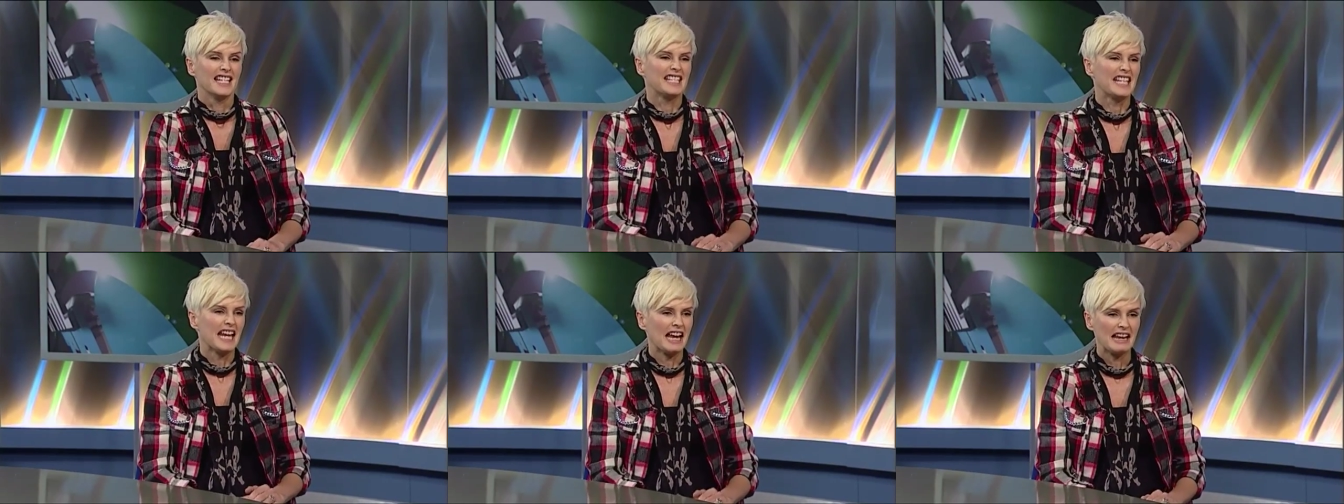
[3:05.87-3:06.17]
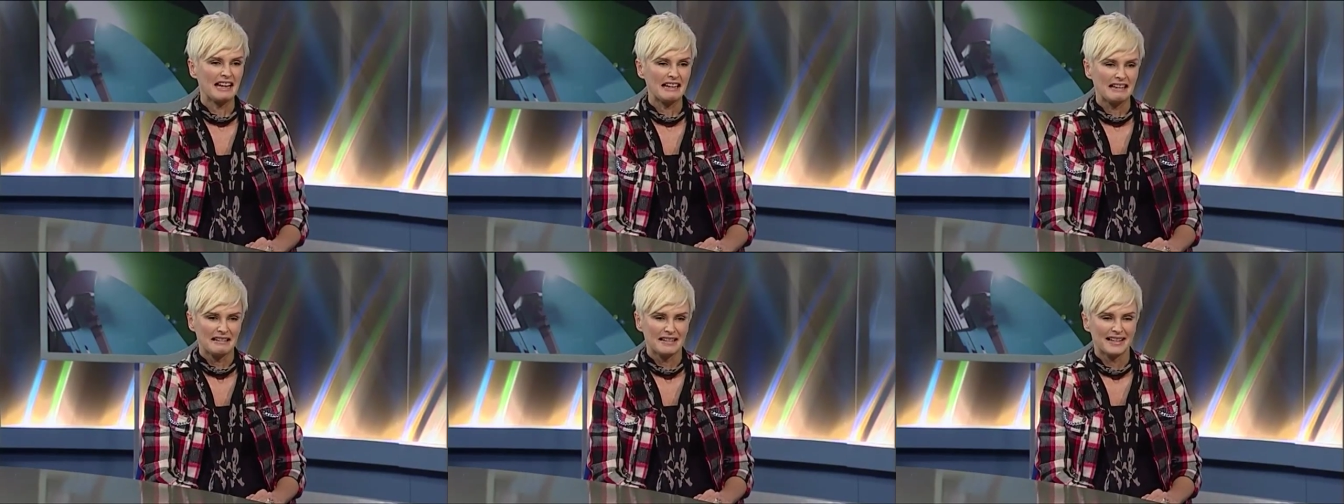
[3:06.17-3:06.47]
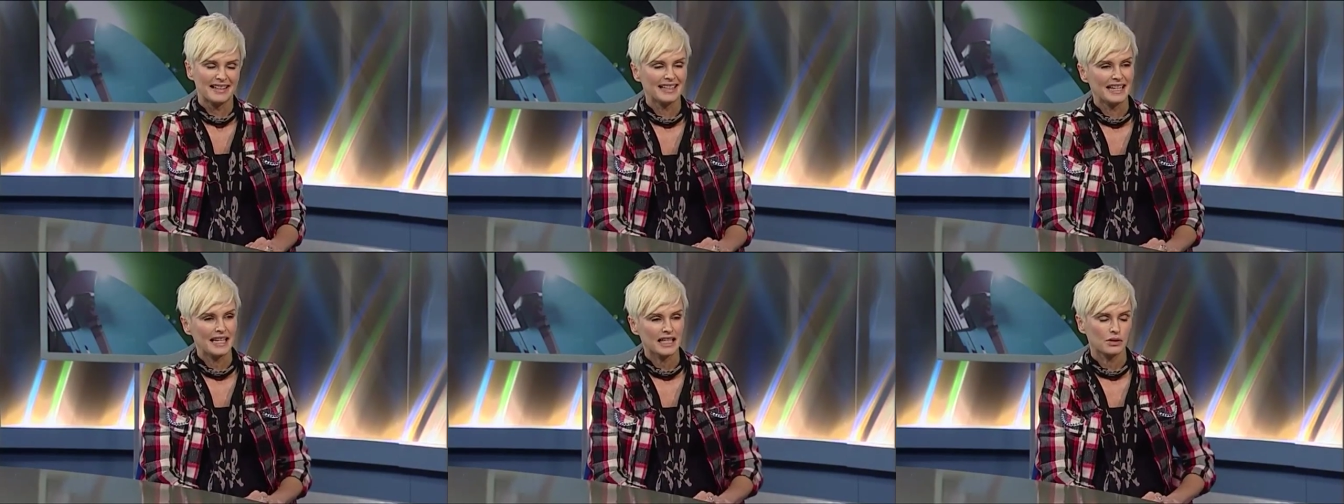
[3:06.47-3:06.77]
Dad,
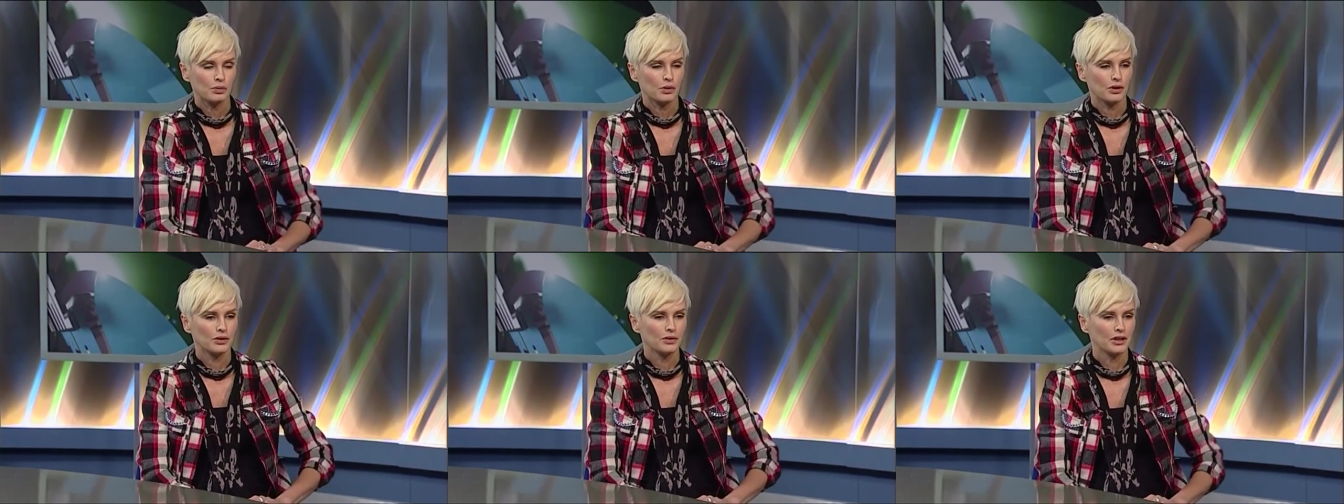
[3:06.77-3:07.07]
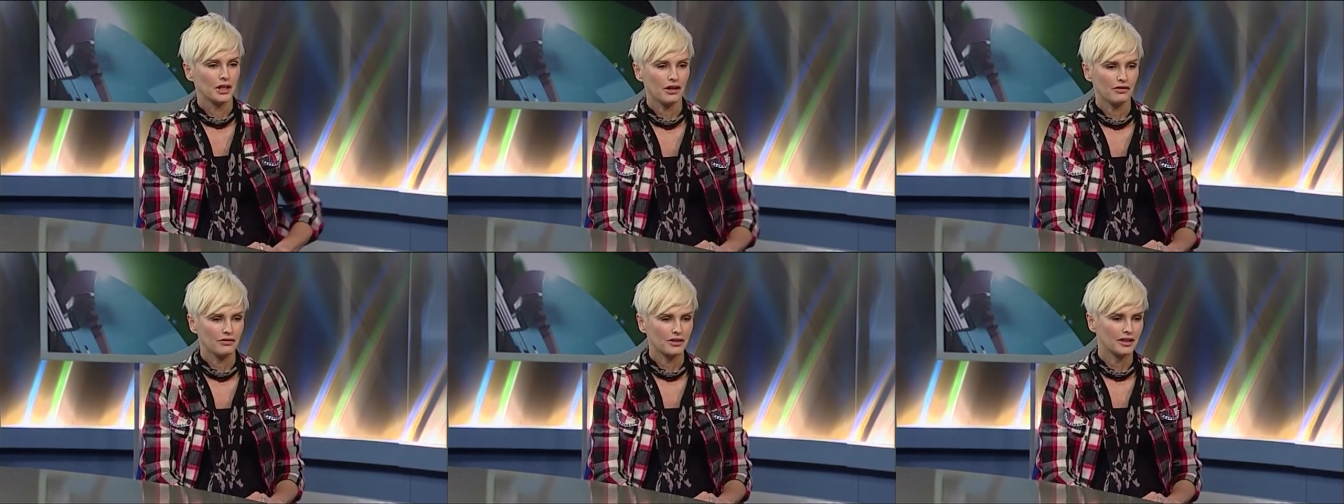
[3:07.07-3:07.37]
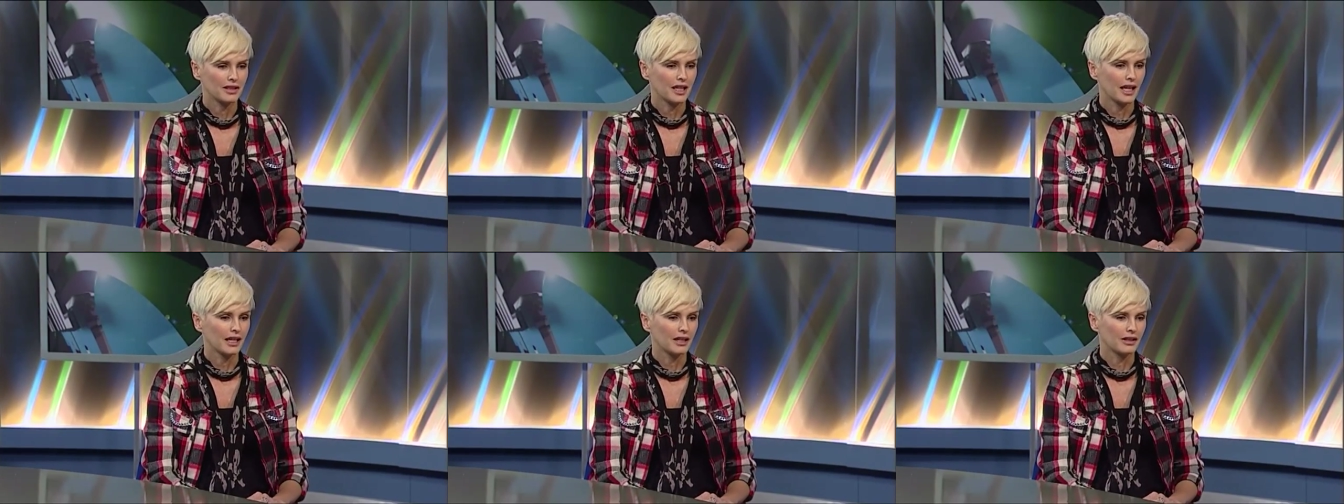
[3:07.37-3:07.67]
the next one you have
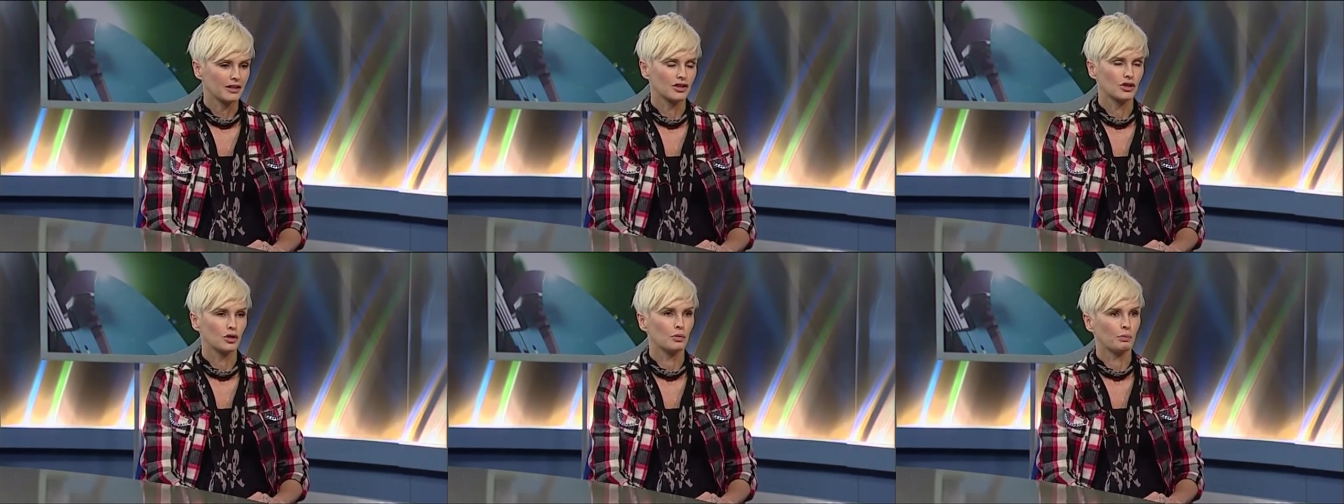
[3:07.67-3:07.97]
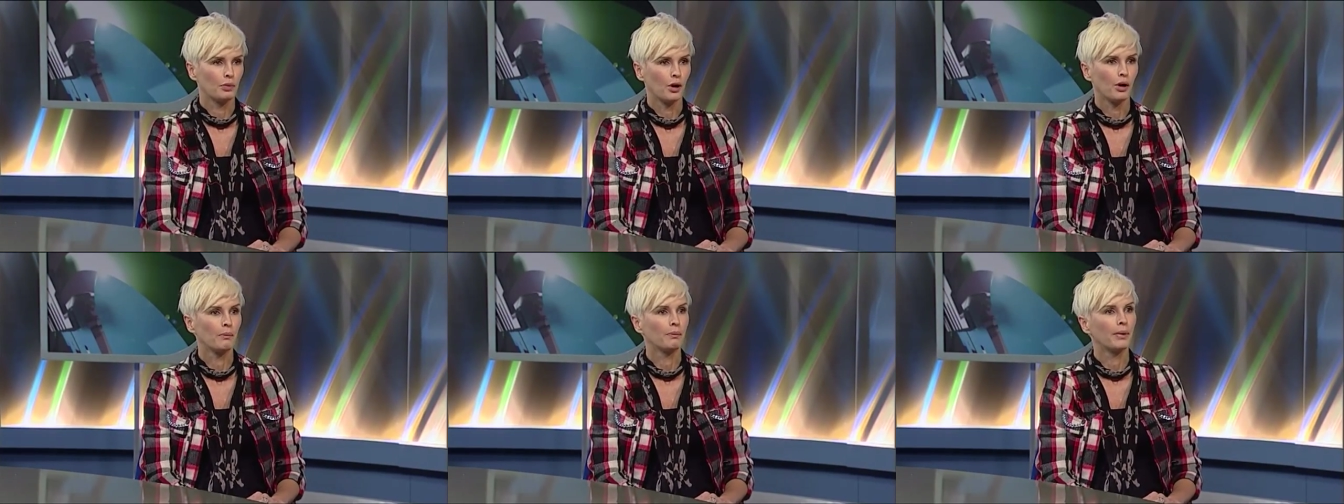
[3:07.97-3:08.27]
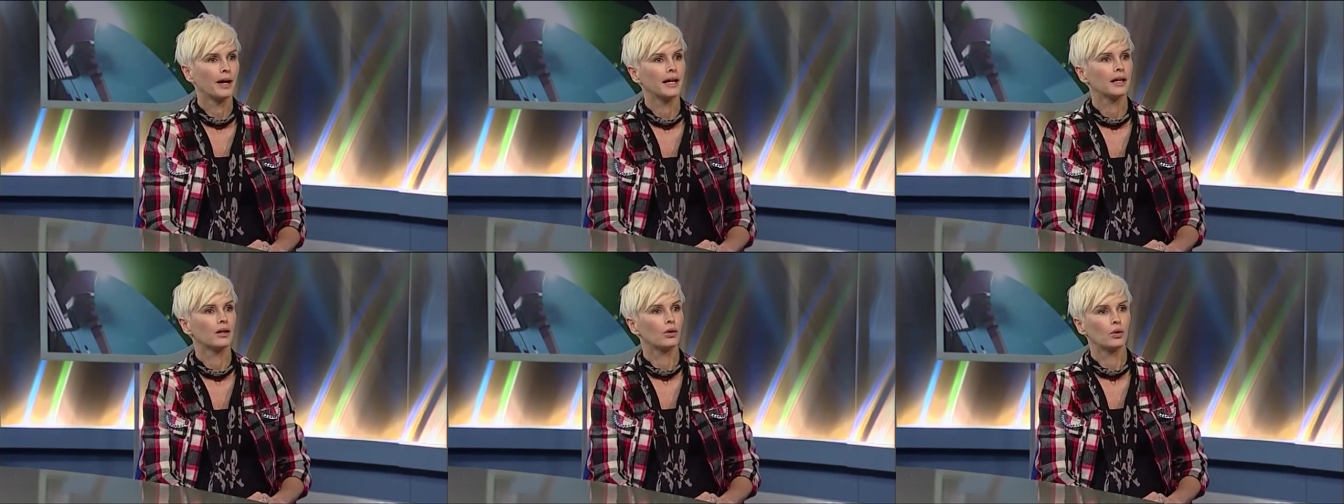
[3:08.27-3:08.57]
to take is to Pompeii